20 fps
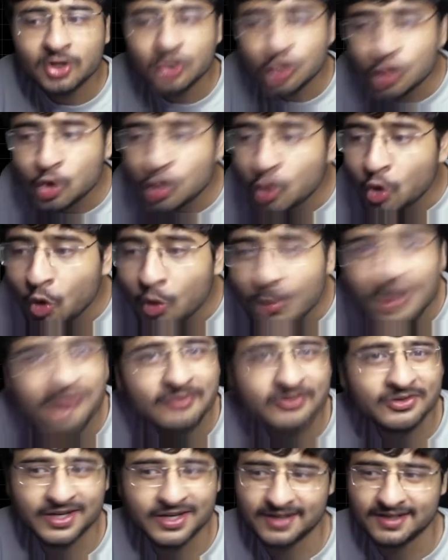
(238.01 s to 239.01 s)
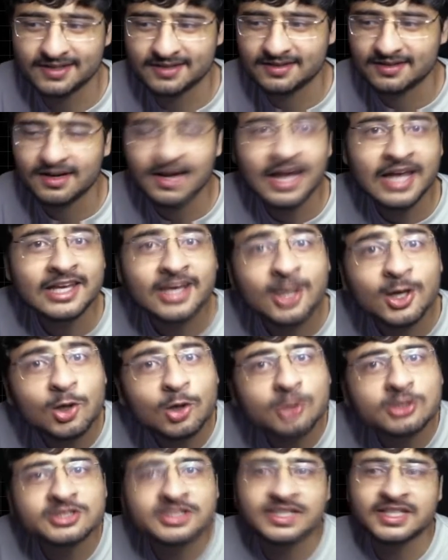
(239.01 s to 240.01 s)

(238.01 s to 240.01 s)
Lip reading: No, my friend, I cannot